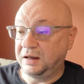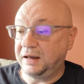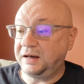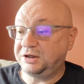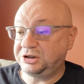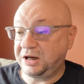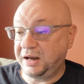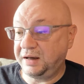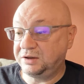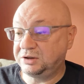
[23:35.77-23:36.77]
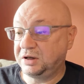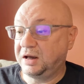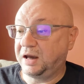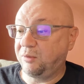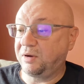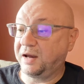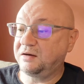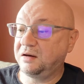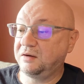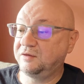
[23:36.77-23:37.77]
In exchange, I would
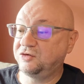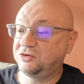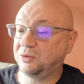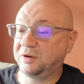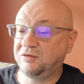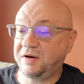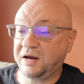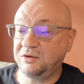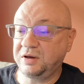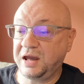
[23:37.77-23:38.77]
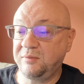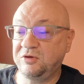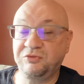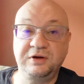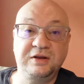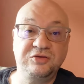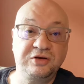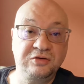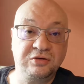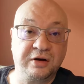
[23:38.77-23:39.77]
like to hear the story of how you came to free the
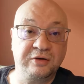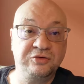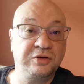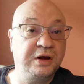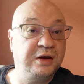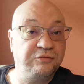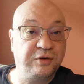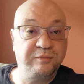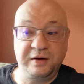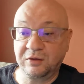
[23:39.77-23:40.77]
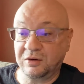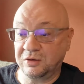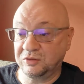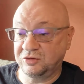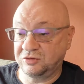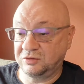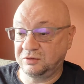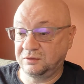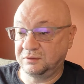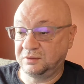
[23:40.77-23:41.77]
centaurs from their curse.
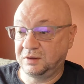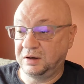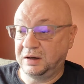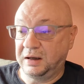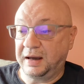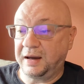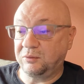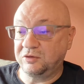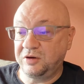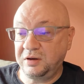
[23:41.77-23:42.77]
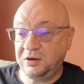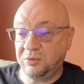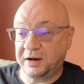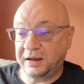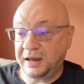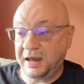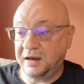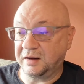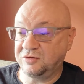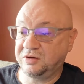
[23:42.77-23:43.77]
I will tell you what I
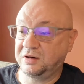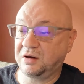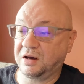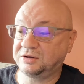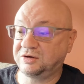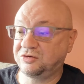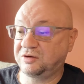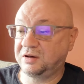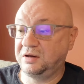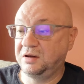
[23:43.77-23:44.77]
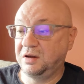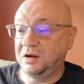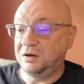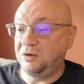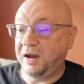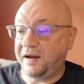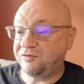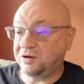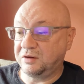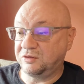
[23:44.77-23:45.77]
can, I said cautiously. You
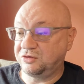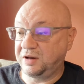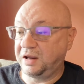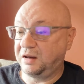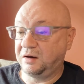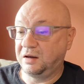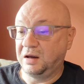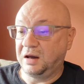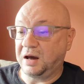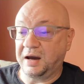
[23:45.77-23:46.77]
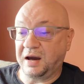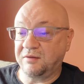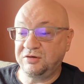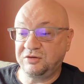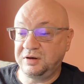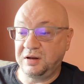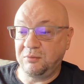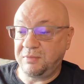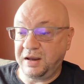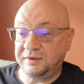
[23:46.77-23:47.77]
have to understand, I obviously
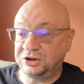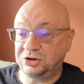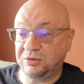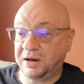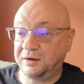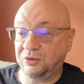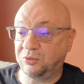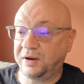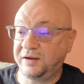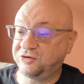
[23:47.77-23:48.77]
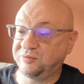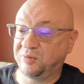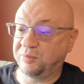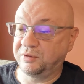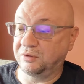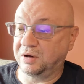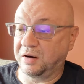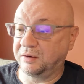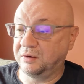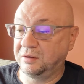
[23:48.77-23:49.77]
didn't make the shrine or raise the memorial
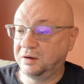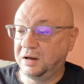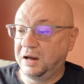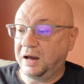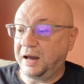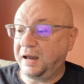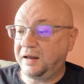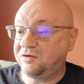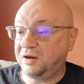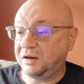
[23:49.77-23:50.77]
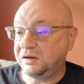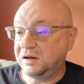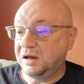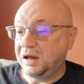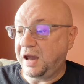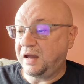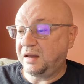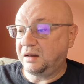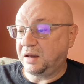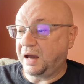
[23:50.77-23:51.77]
garden. I had
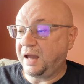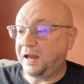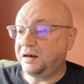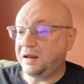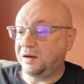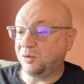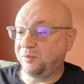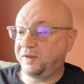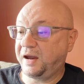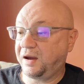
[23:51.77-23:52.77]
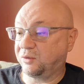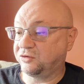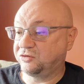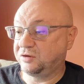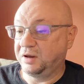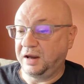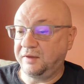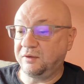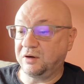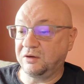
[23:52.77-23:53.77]
to help the house,
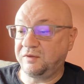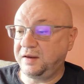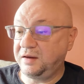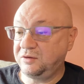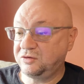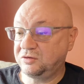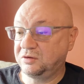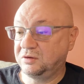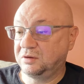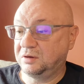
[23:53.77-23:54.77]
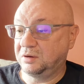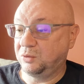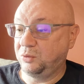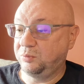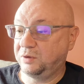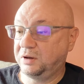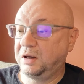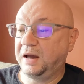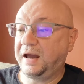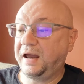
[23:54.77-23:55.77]
and there are things...
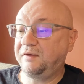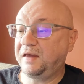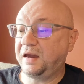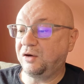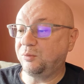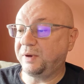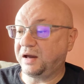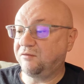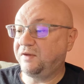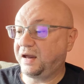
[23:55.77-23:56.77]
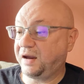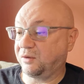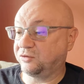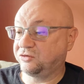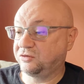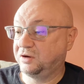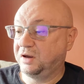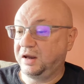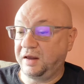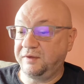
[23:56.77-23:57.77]
I had the help of the house,
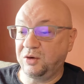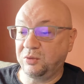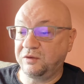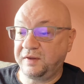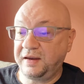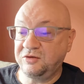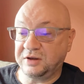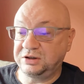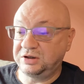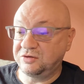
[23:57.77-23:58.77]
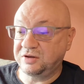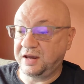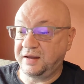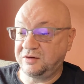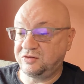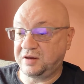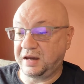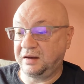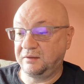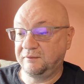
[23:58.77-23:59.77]
and there were things I just can't
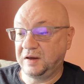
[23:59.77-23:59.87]
say.